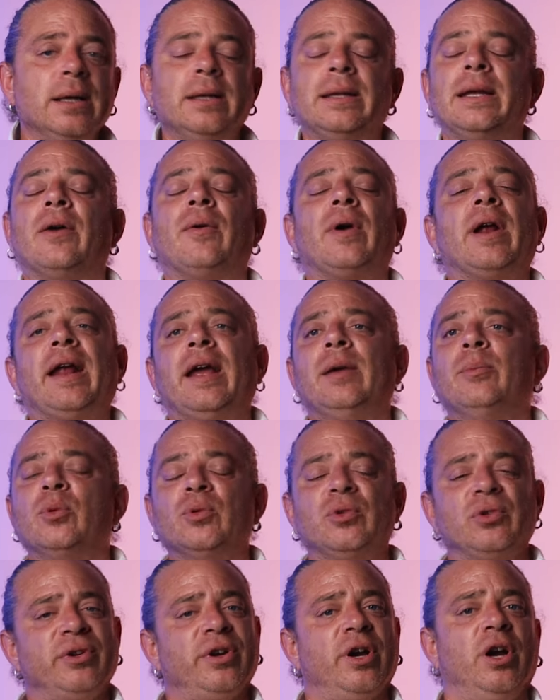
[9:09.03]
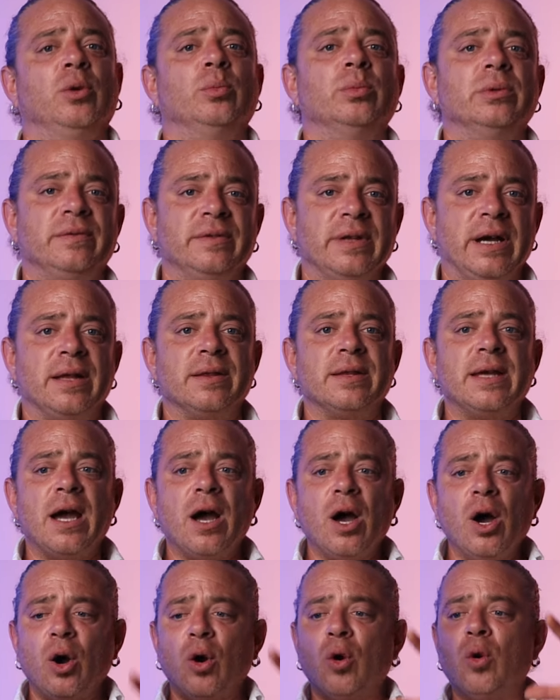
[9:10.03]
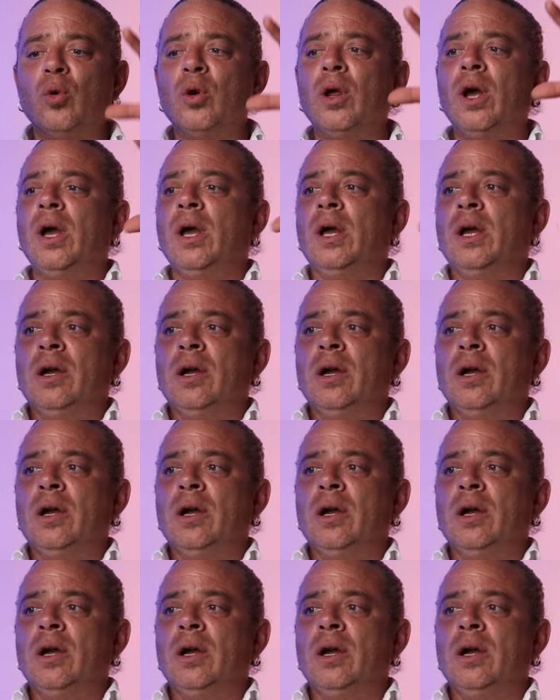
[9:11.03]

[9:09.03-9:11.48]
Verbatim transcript: They're unable to cope with that. Their whole